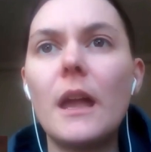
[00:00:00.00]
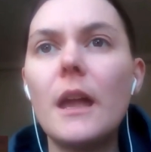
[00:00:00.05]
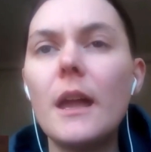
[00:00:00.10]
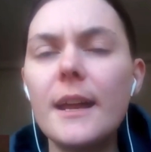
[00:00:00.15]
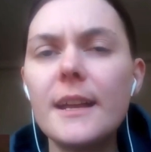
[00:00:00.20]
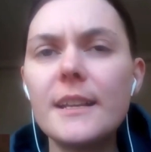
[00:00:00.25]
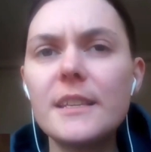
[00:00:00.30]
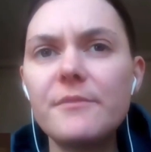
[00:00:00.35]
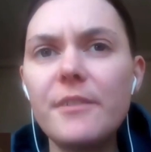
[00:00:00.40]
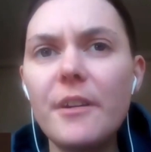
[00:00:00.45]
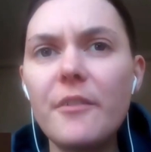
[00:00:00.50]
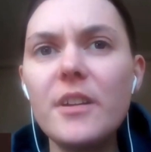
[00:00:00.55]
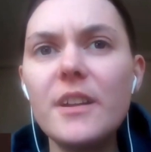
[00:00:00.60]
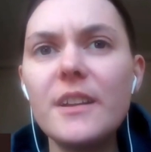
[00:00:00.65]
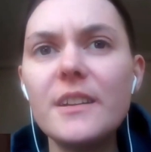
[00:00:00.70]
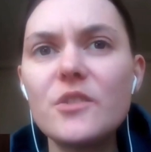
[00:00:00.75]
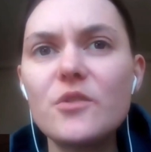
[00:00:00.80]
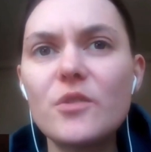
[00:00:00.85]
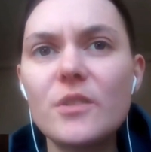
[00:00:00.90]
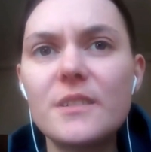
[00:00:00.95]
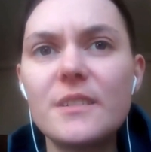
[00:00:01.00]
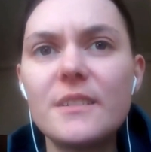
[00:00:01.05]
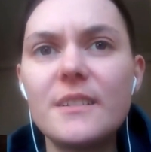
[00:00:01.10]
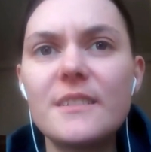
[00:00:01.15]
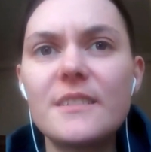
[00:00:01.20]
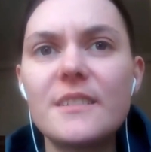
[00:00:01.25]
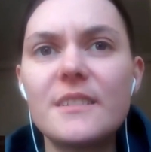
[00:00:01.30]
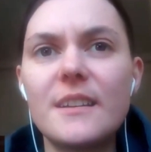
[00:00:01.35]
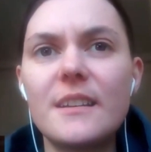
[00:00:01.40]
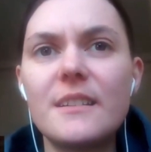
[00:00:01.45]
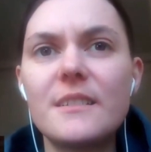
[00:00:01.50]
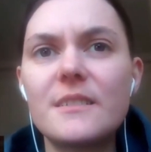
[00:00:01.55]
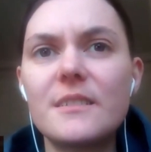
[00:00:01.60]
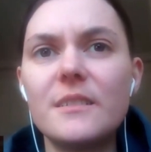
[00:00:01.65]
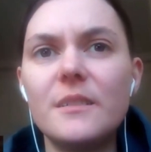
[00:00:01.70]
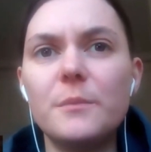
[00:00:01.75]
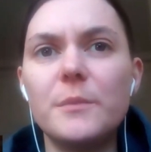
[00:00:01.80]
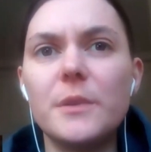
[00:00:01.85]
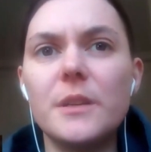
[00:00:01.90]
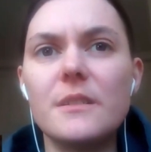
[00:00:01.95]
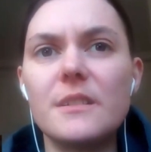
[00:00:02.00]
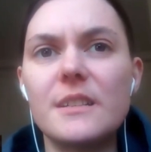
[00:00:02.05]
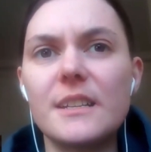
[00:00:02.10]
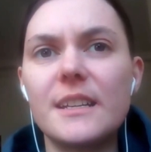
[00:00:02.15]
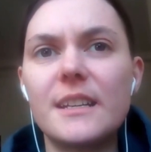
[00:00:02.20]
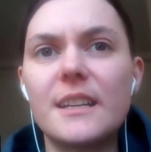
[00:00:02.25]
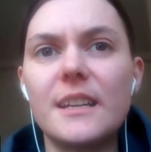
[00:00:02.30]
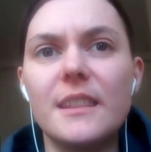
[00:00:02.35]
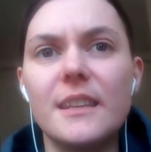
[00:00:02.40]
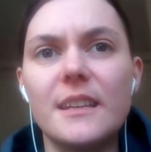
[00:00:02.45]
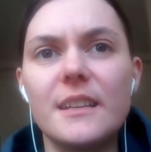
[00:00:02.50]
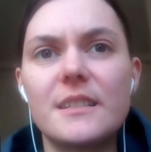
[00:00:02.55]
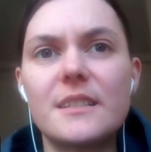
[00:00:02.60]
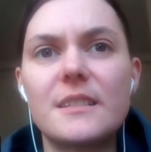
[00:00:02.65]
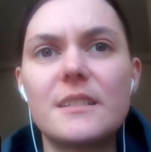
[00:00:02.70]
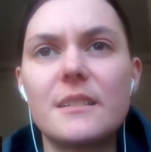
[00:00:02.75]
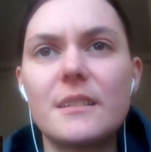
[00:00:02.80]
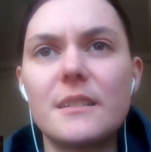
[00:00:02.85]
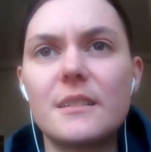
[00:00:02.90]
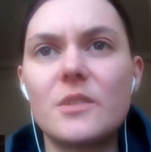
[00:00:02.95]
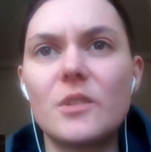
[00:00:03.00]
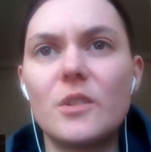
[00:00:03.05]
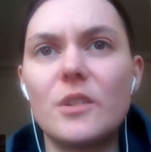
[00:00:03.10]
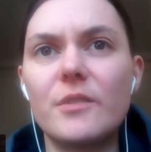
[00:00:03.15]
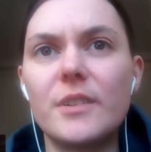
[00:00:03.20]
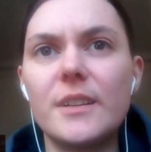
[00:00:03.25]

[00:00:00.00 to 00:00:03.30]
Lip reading: It's a very interesting incidental music in this story.